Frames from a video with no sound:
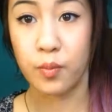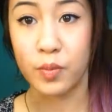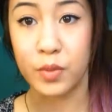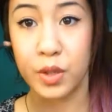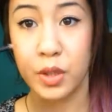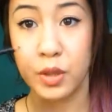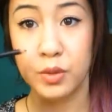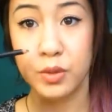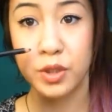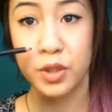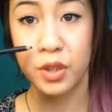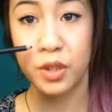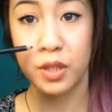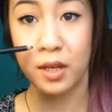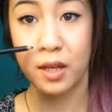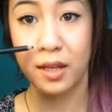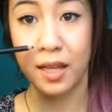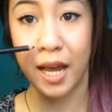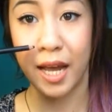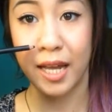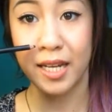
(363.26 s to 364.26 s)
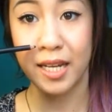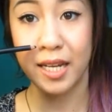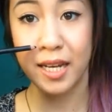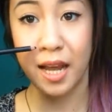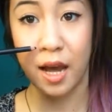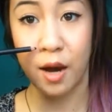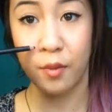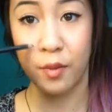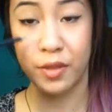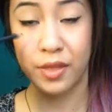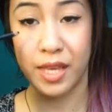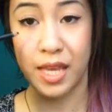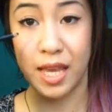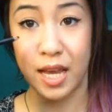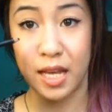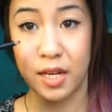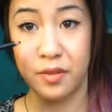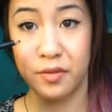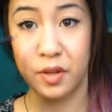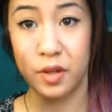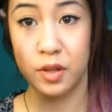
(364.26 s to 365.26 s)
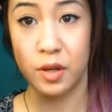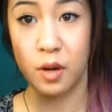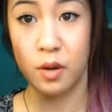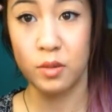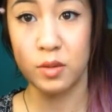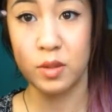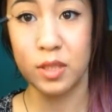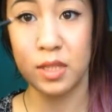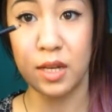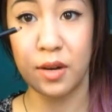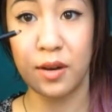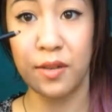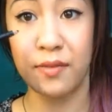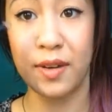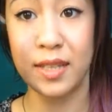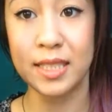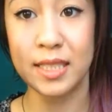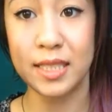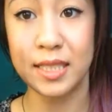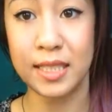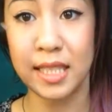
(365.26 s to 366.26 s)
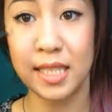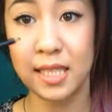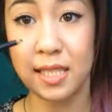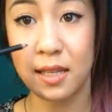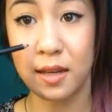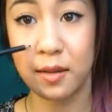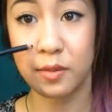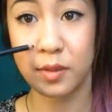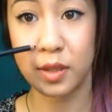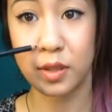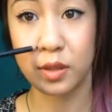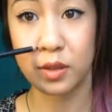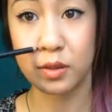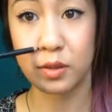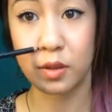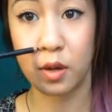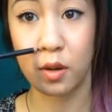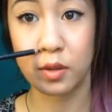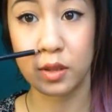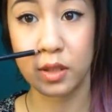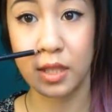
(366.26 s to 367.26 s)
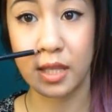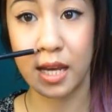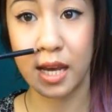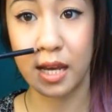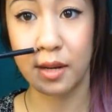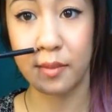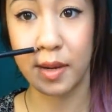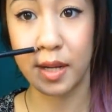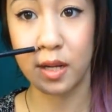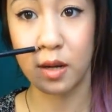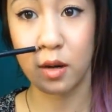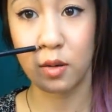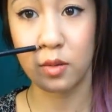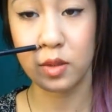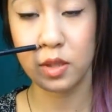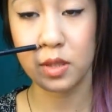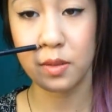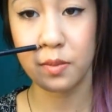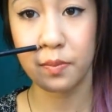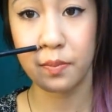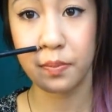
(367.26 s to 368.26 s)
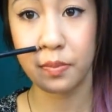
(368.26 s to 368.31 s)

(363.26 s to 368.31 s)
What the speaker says: you should align it now with the end of your nose. Now if I did this, I'm going to go to the end of my nose,